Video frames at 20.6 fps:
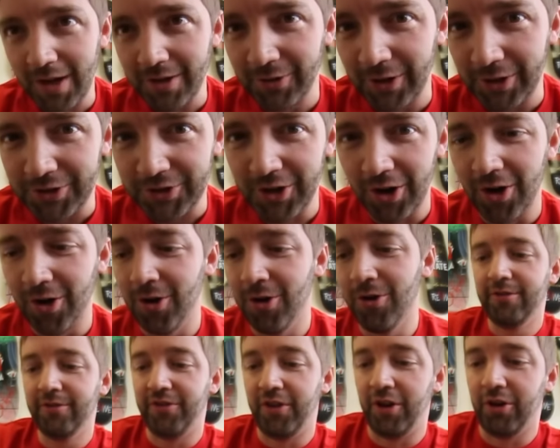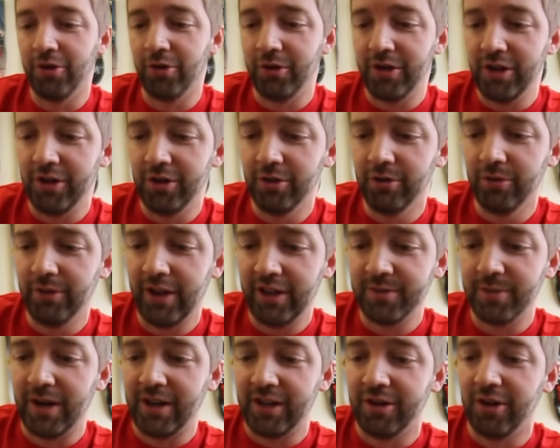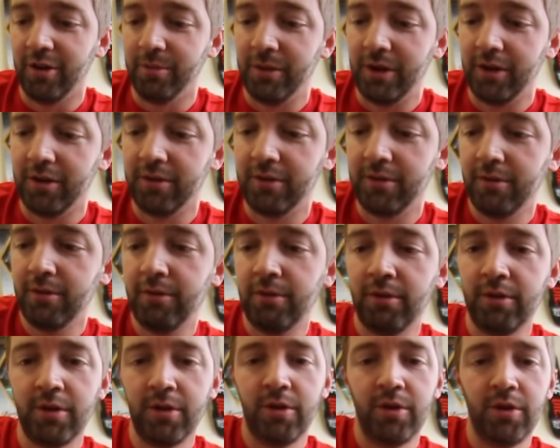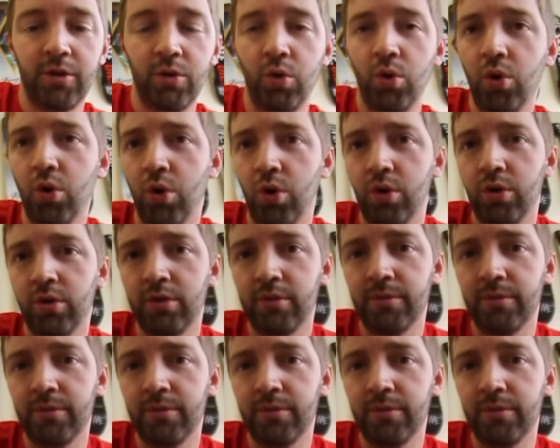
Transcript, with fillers: Let's go varial heel. That's mine cut me. Woohoo!